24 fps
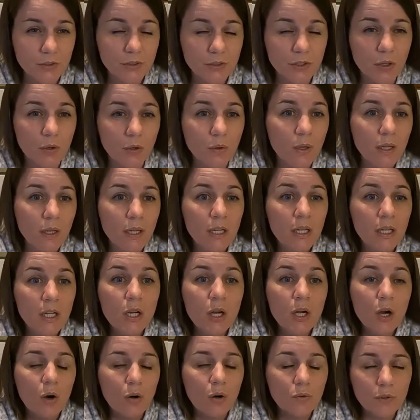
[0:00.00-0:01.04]
So
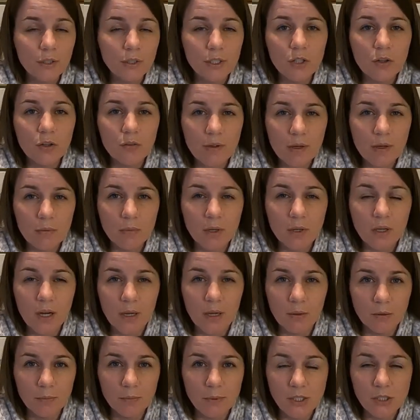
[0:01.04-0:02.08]
hopefully in November I
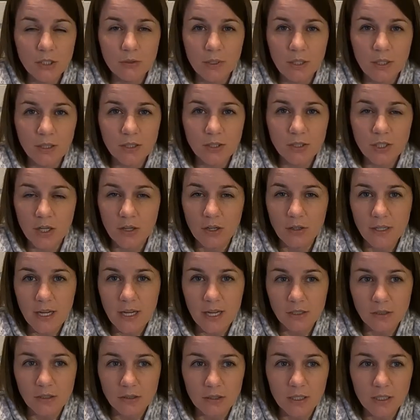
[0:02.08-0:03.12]
will be doing the
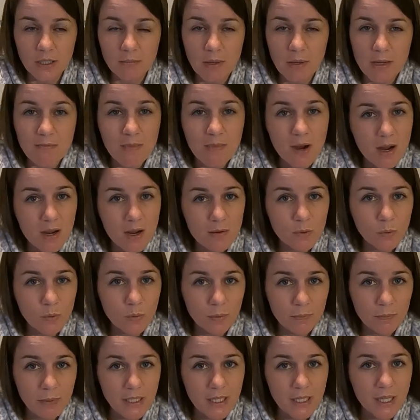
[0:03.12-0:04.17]
pterodactyl, and my mom
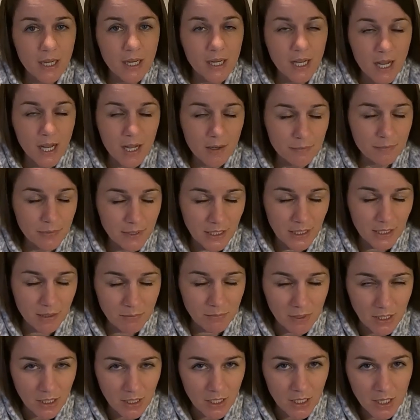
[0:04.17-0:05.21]
will be accompanying
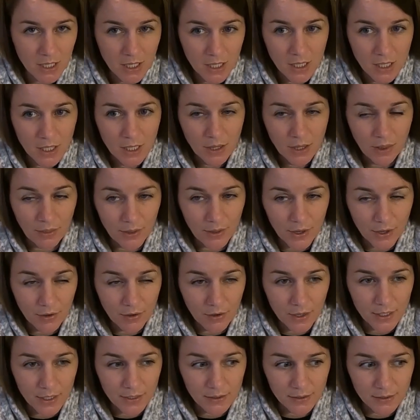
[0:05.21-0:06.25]
me there
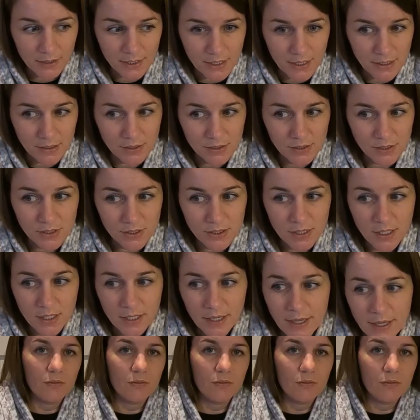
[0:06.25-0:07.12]
at least.